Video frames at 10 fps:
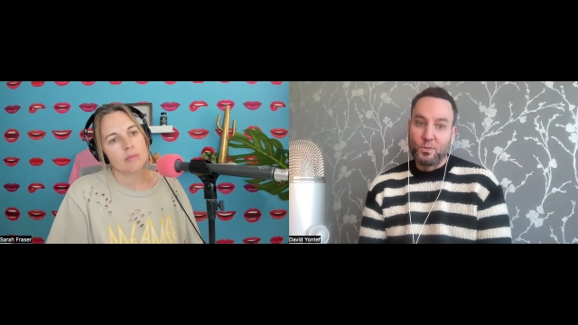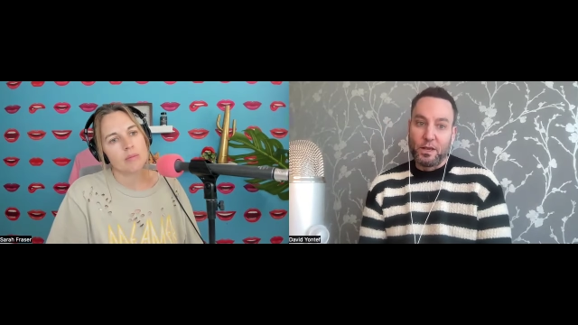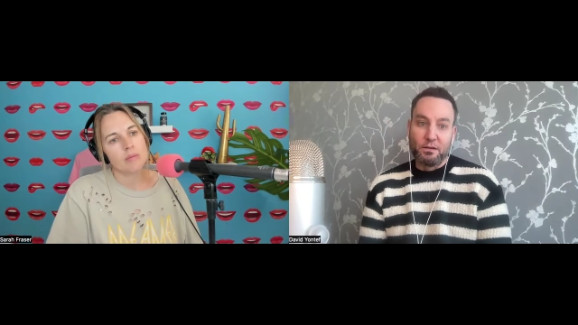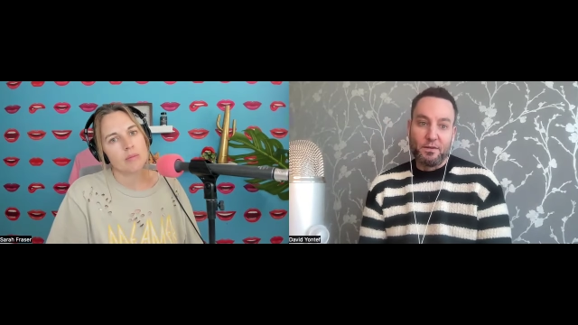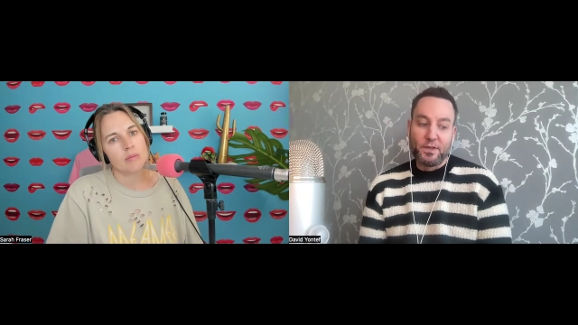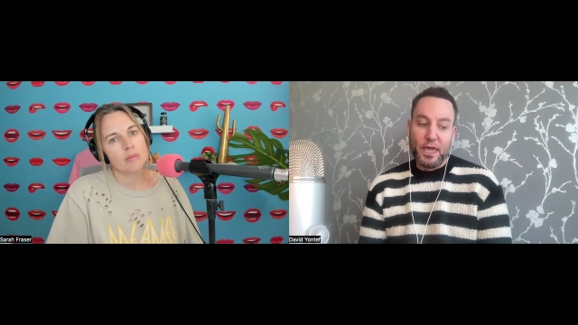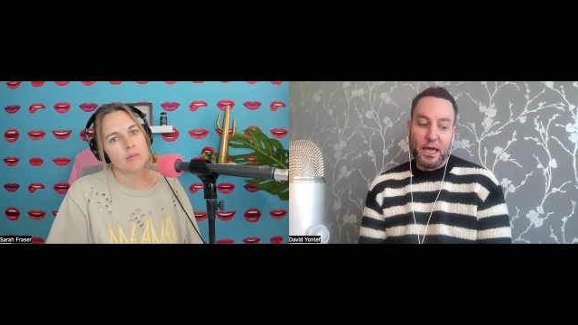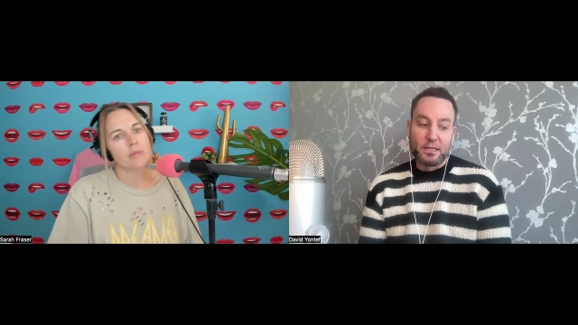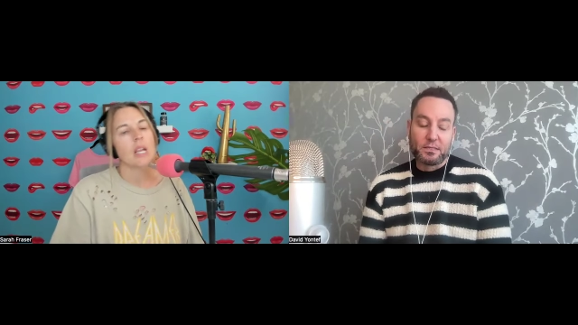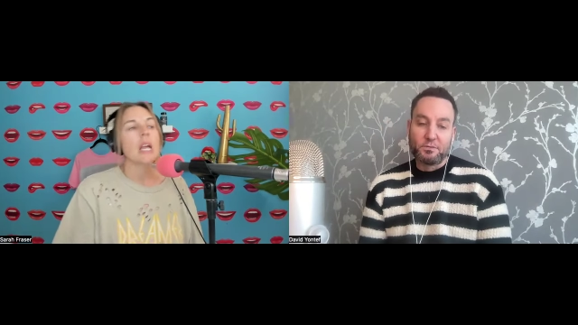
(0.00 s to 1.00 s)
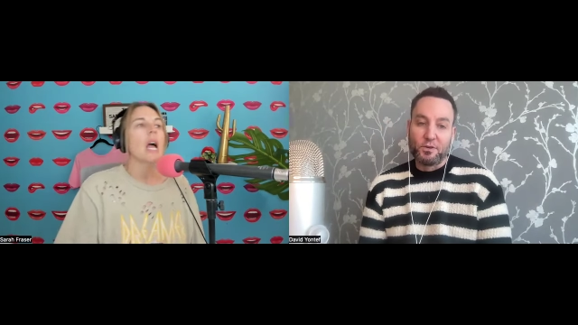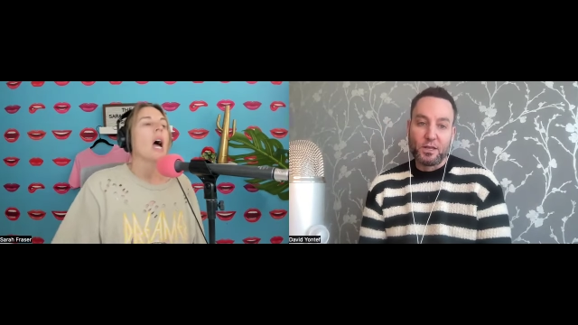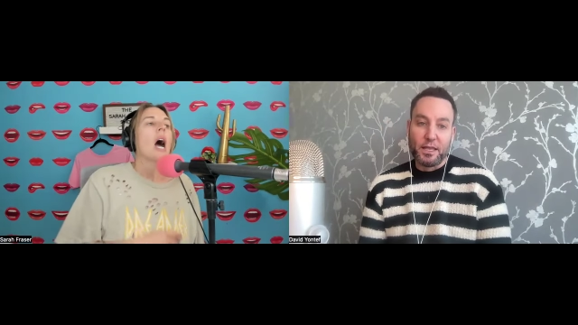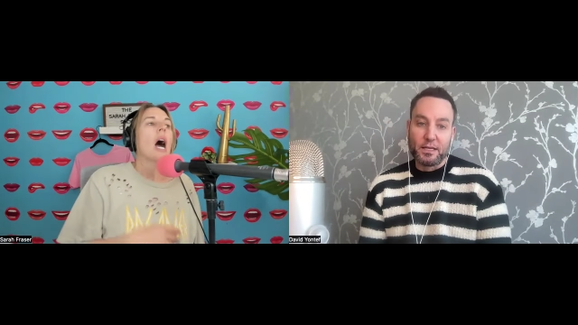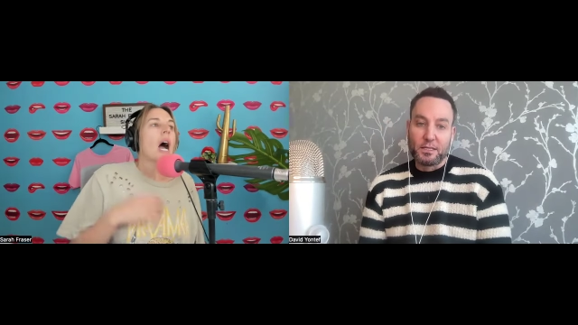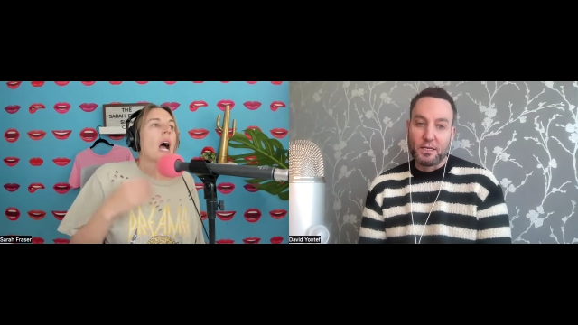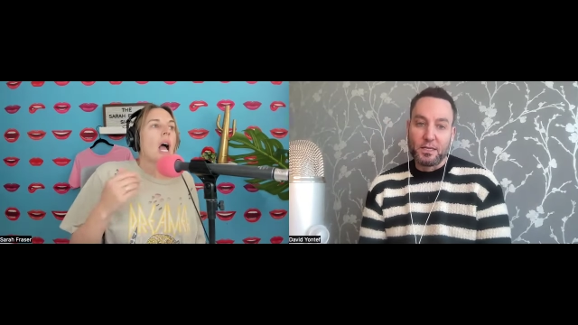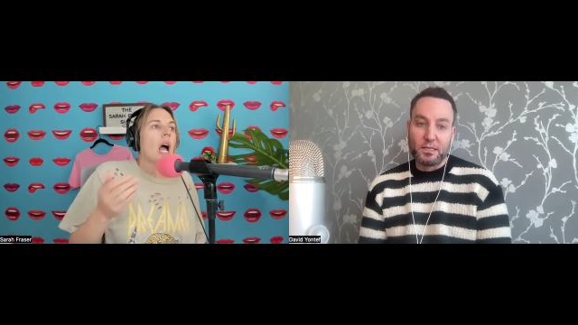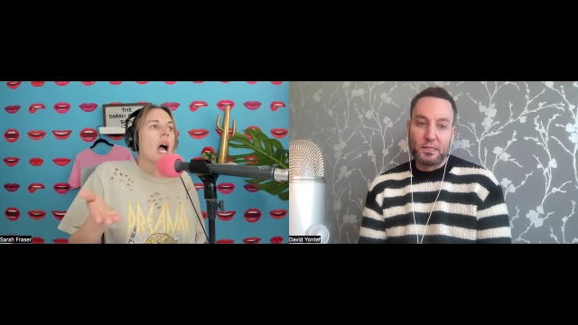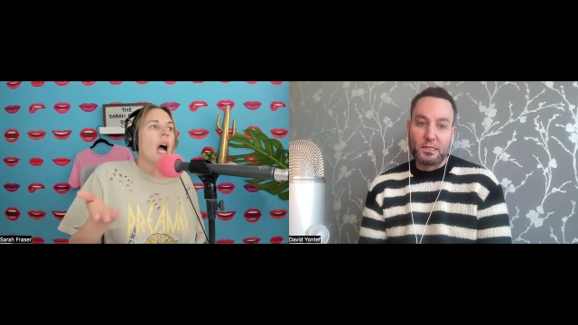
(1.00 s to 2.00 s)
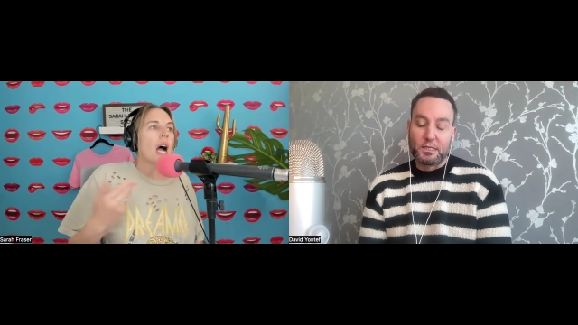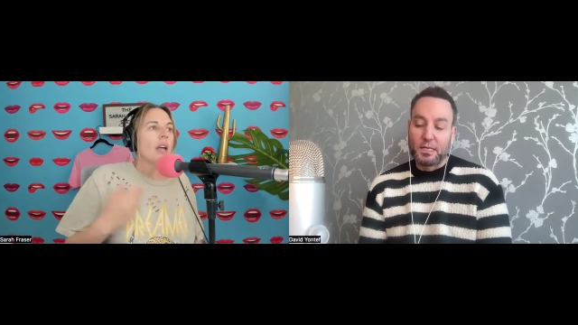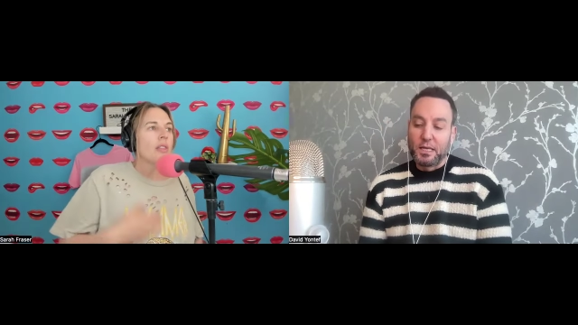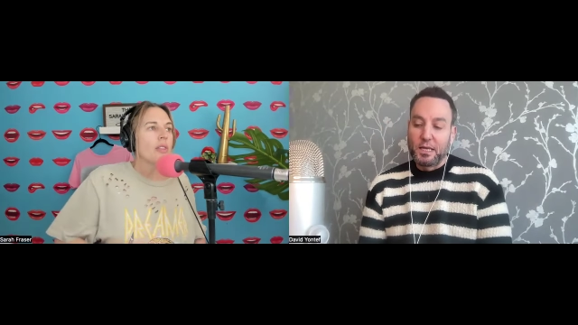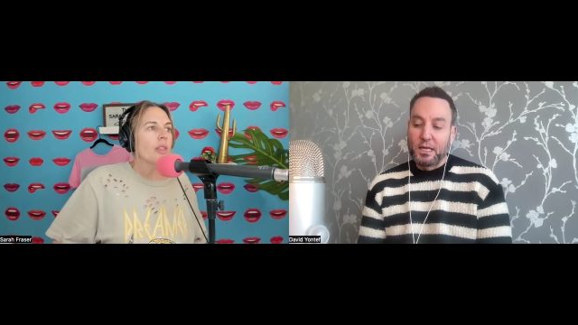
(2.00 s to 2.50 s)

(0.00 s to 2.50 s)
Speaker 1: We don't have a cast for Atlanta. This is